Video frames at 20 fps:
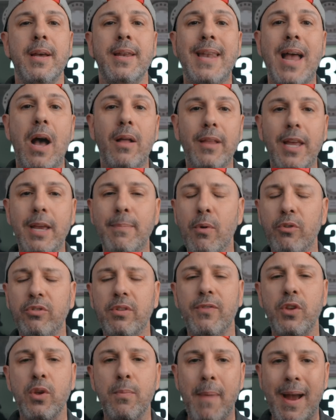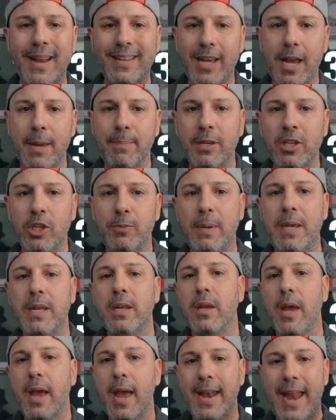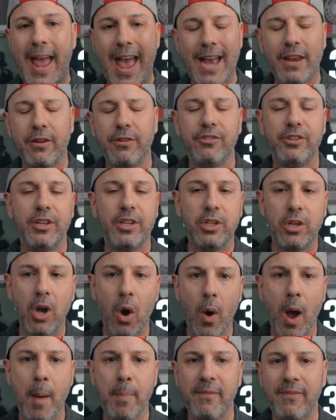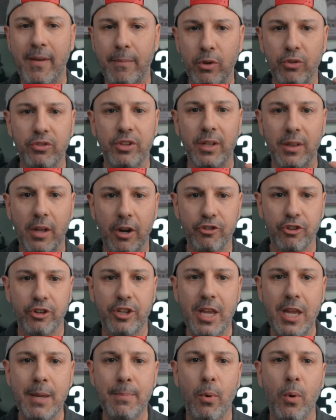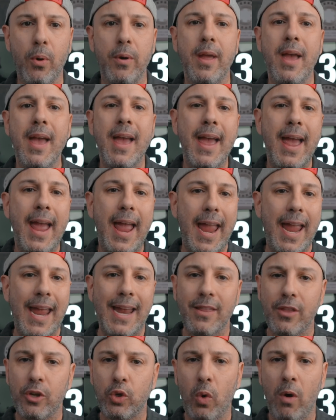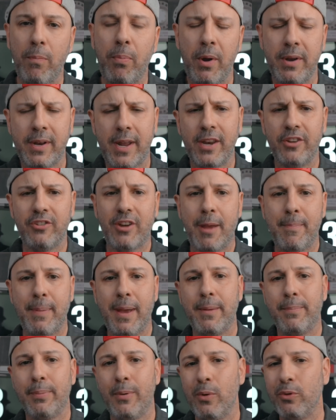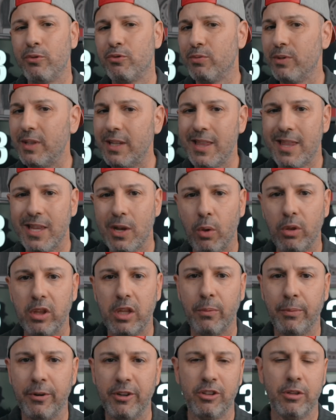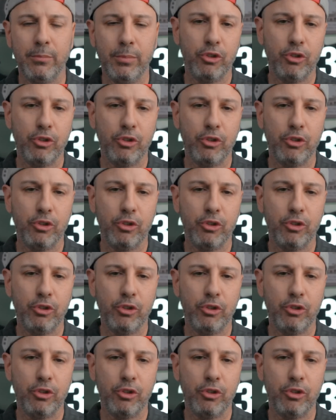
Now, like most of you, my typing speed and accuracy go up if I'm using a larger keyboard, and the 12.9 inch iPad Pro is really the only reasonable